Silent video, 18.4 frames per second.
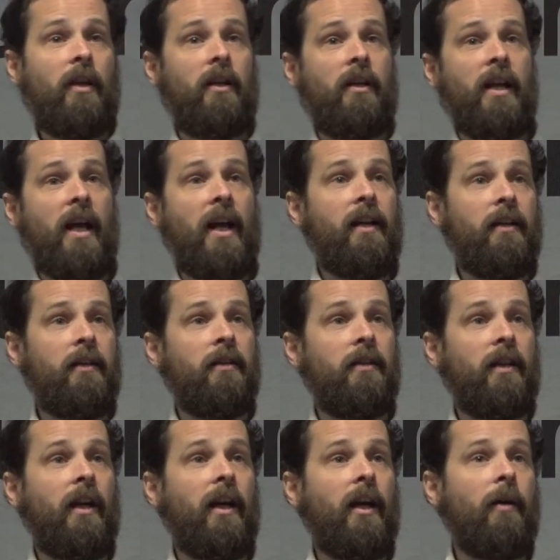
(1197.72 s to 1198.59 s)
in the
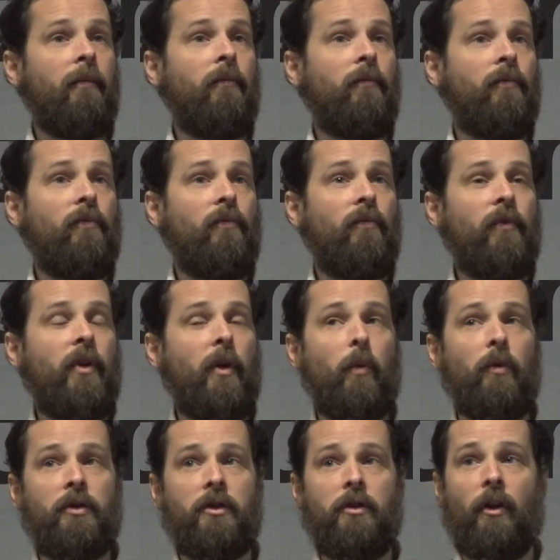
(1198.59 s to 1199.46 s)
end, there
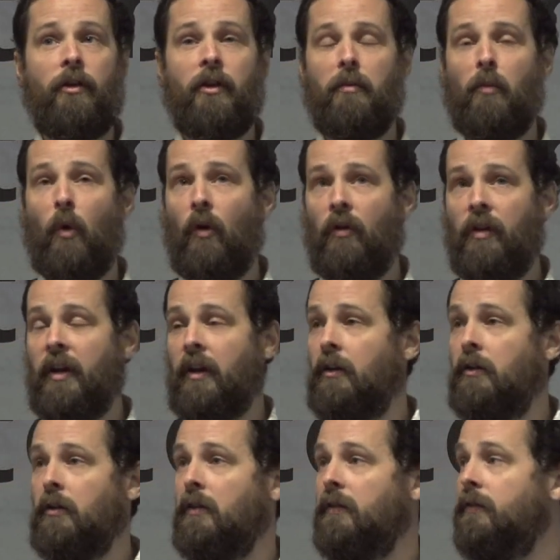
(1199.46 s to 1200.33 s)
was nothing more they
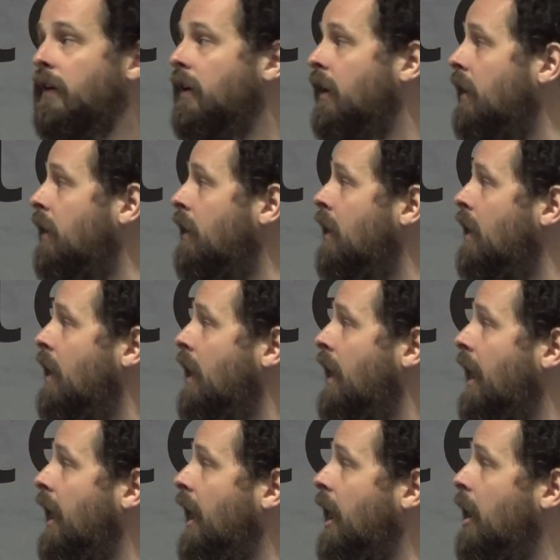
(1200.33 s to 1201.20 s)
could do for her.
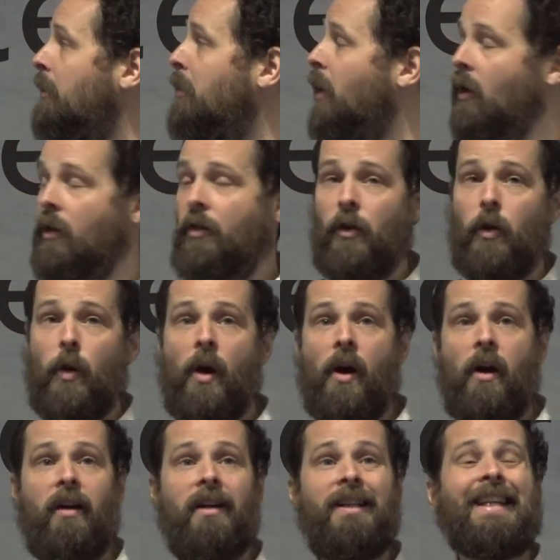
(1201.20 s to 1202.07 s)
But through
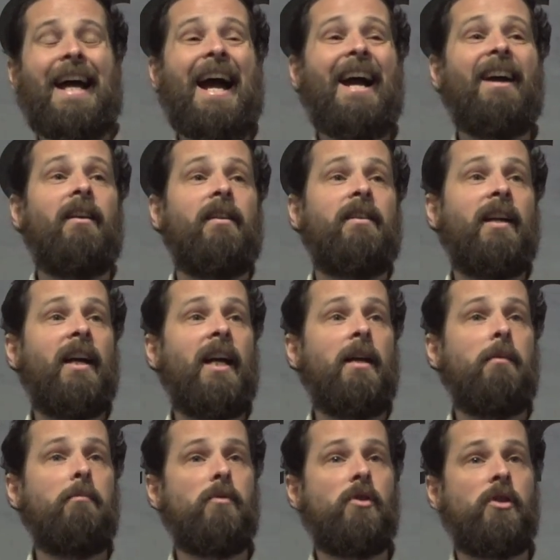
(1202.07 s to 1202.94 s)
her entire time,